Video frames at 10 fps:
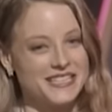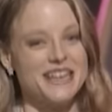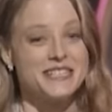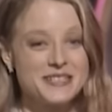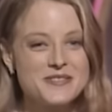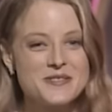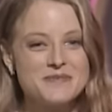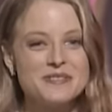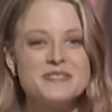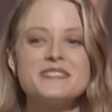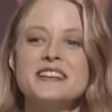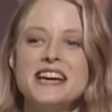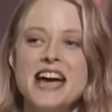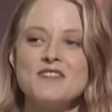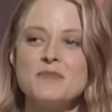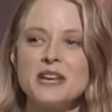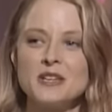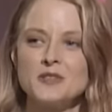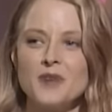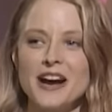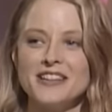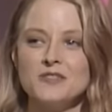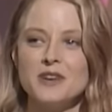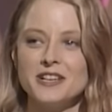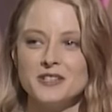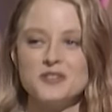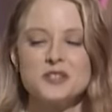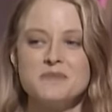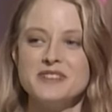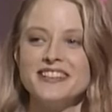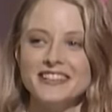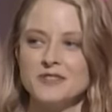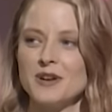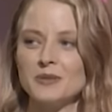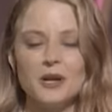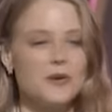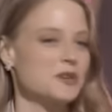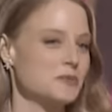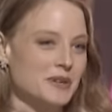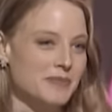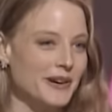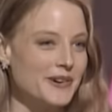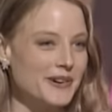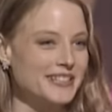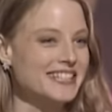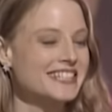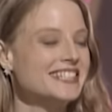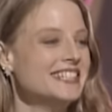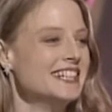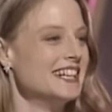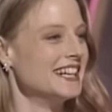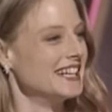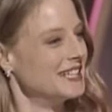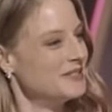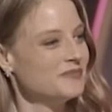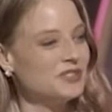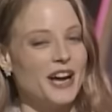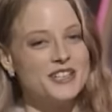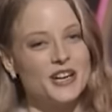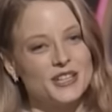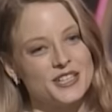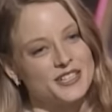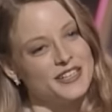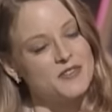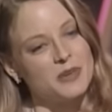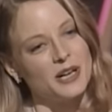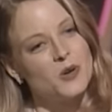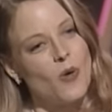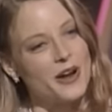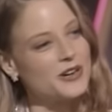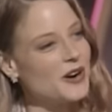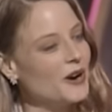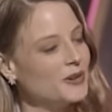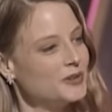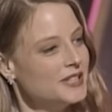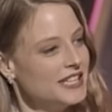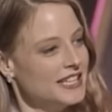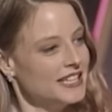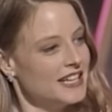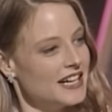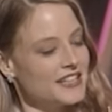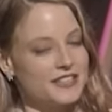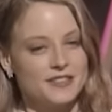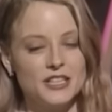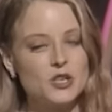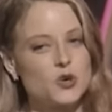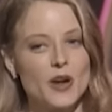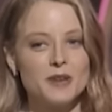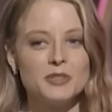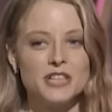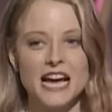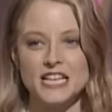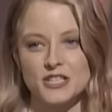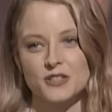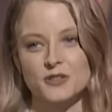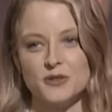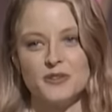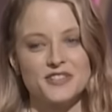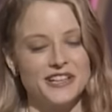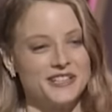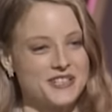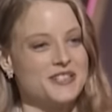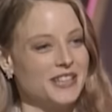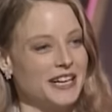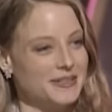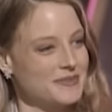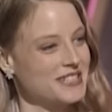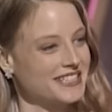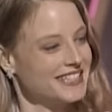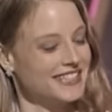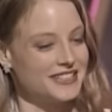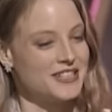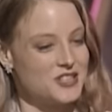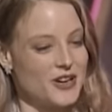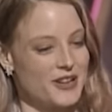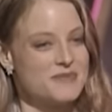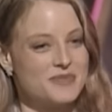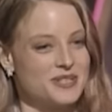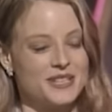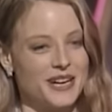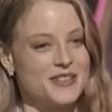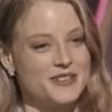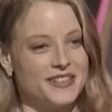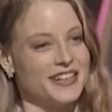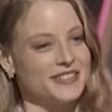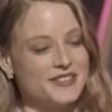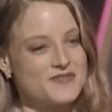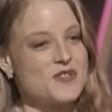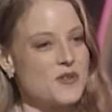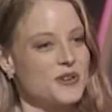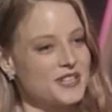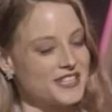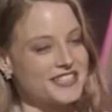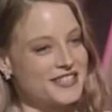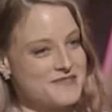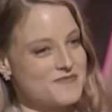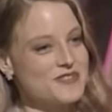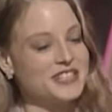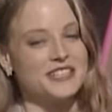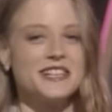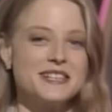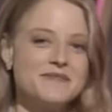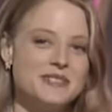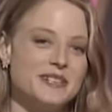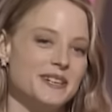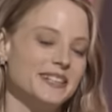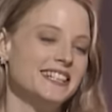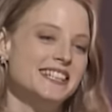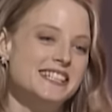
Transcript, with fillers: Jesse Kornbluth, everybody at Orion, the way it used to be and the way it will always be in my heart. Uh, John Douglas and everybody at Quantico, uh, the incredible cast and crew of Silence and the Lambs uh, that Jonathan put together, and of course, the reason that I'm here,